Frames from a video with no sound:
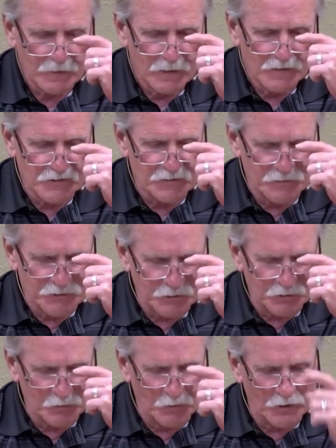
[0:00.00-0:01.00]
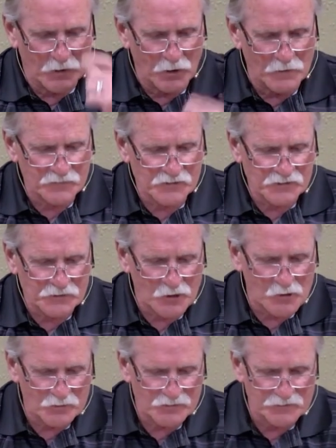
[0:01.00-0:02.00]
So they took away all the
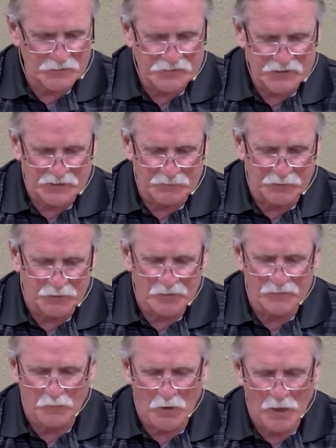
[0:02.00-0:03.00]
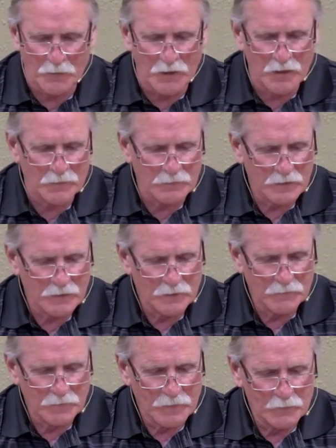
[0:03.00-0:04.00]
stones and the timber of Ramah,
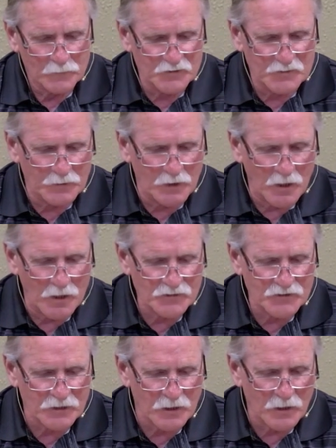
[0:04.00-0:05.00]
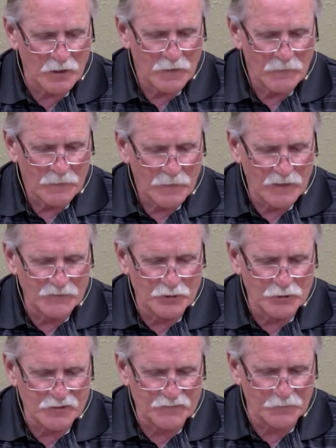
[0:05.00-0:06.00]
which Baasha had
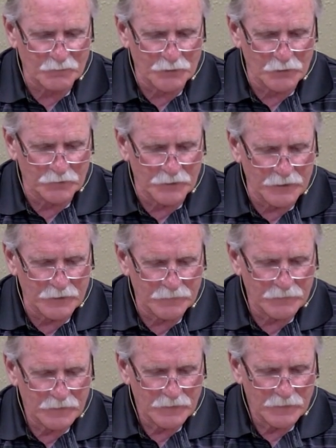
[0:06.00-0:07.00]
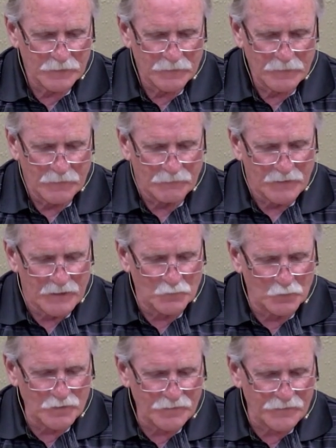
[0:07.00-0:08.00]
used for building, and
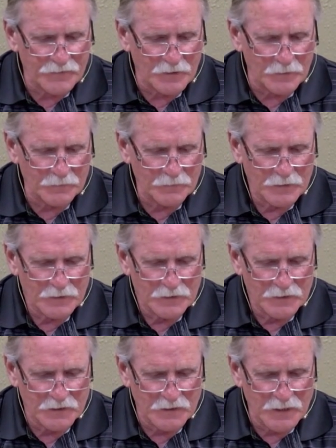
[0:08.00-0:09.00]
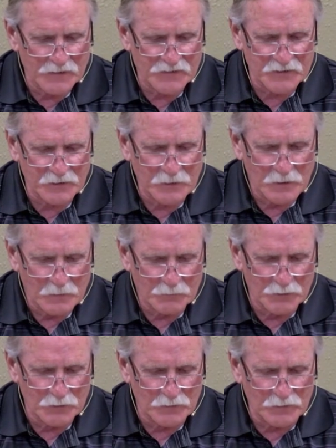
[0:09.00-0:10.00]
with them King Asa
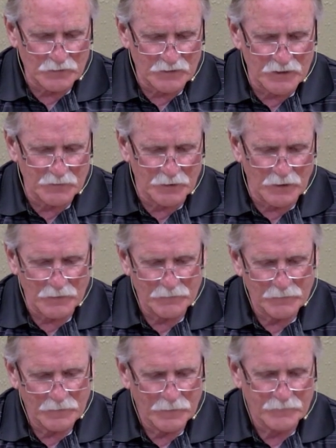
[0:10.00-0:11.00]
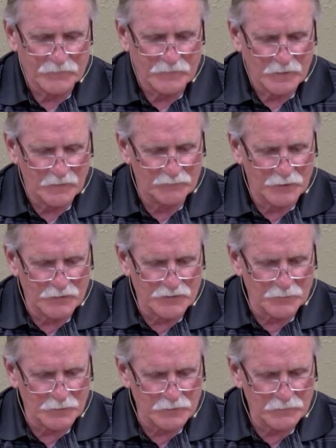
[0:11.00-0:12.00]
built Geba of
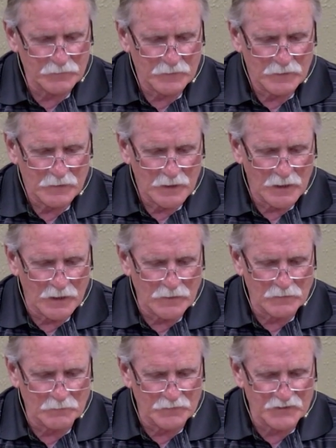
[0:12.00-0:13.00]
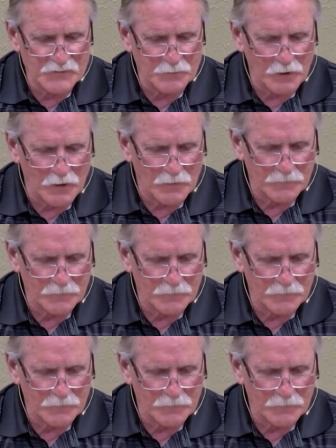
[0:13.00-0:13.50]
Benjamin and Mizpah.